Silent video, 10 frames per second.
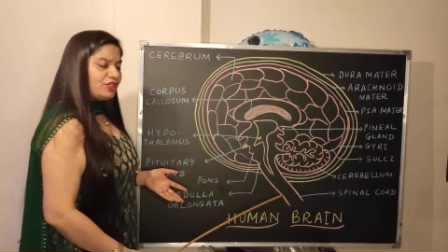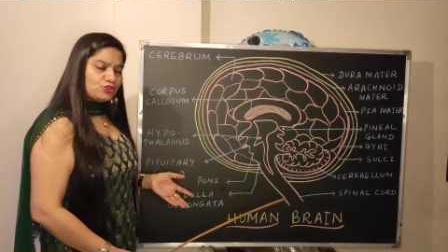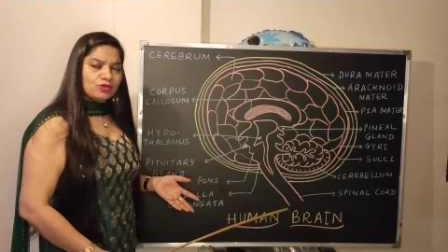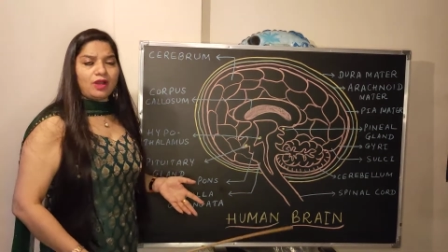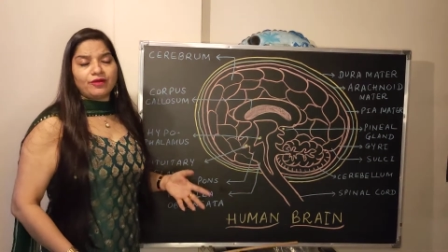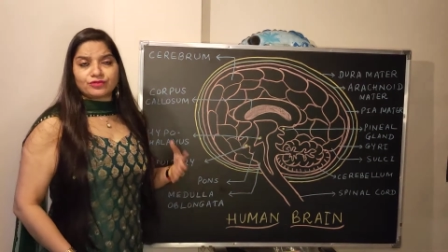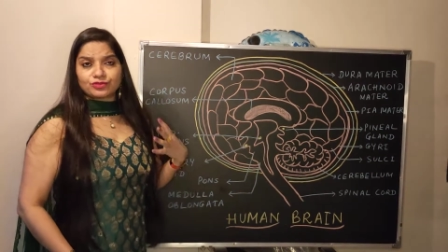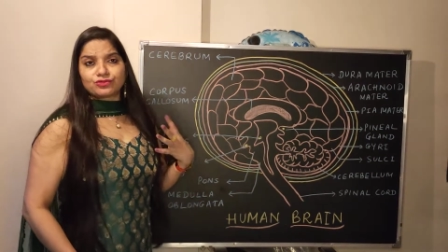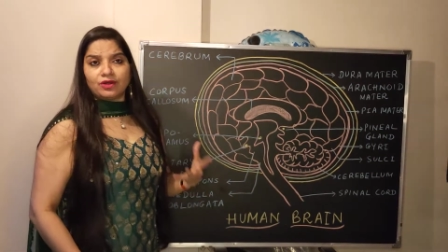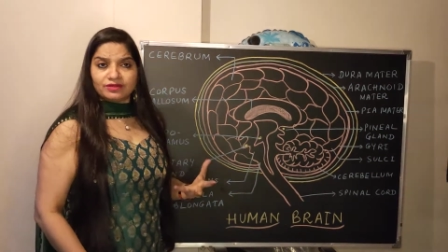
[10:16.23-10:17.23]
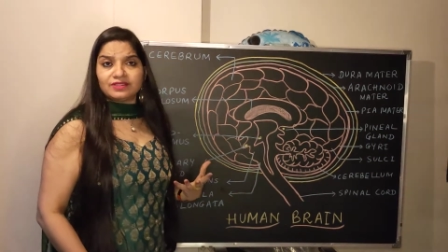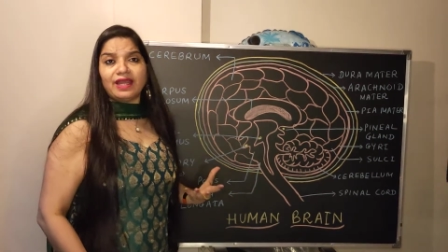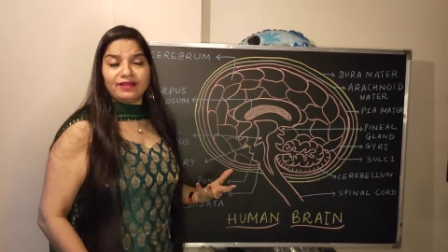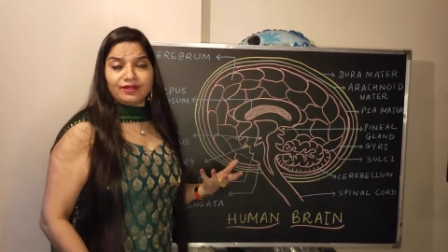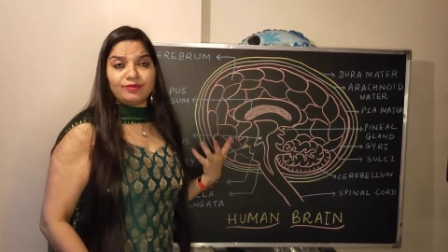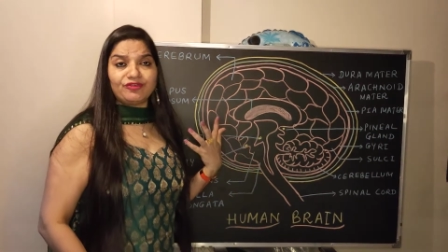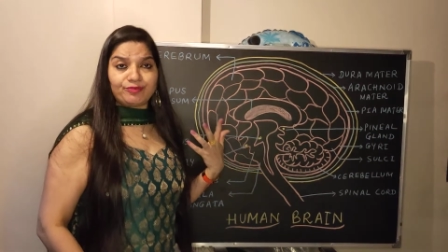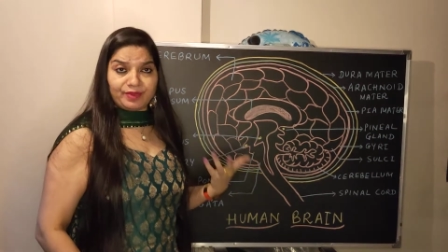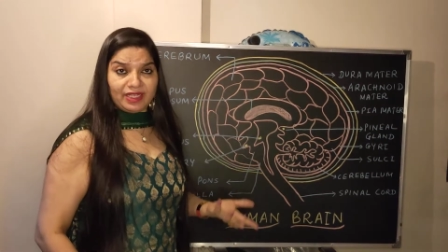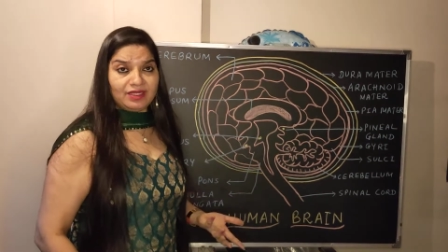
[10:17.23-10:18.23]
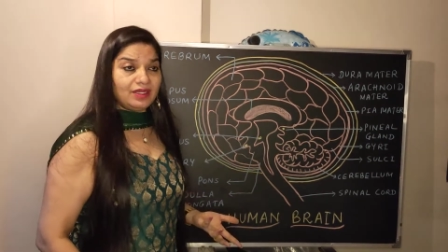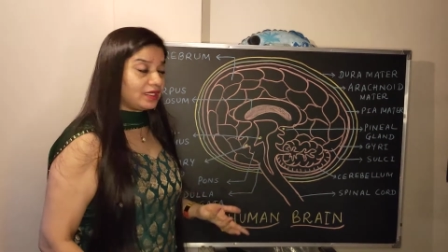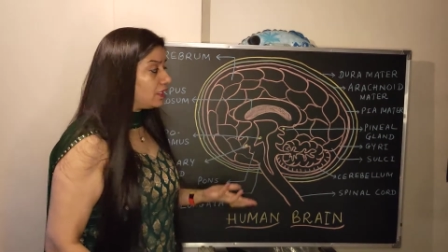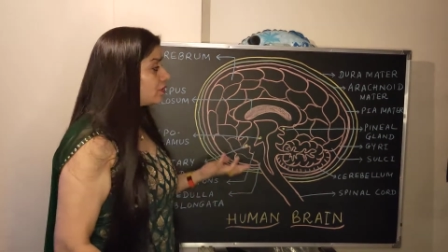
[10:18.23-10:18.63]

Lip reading: teach you how to draw the diagram of brain. It